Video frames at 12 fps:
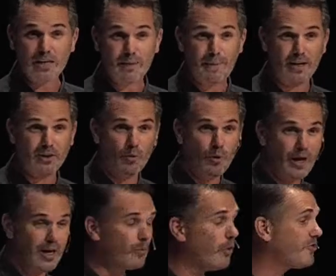about the
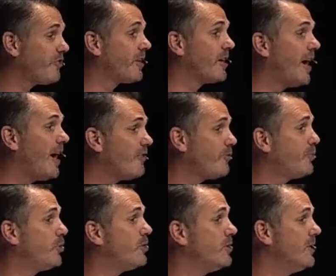way in which the
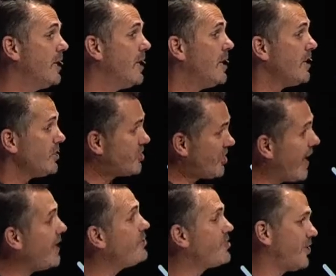gospel
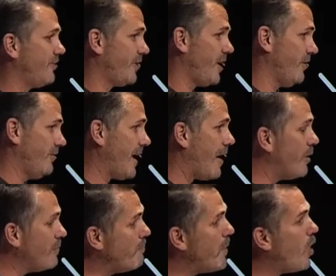changes us, how
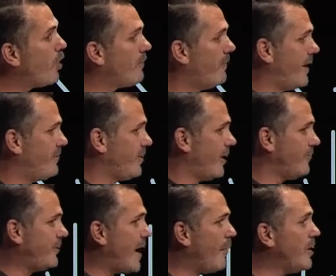it motivates
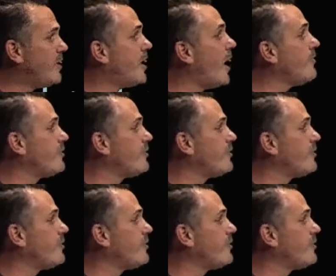us, how it does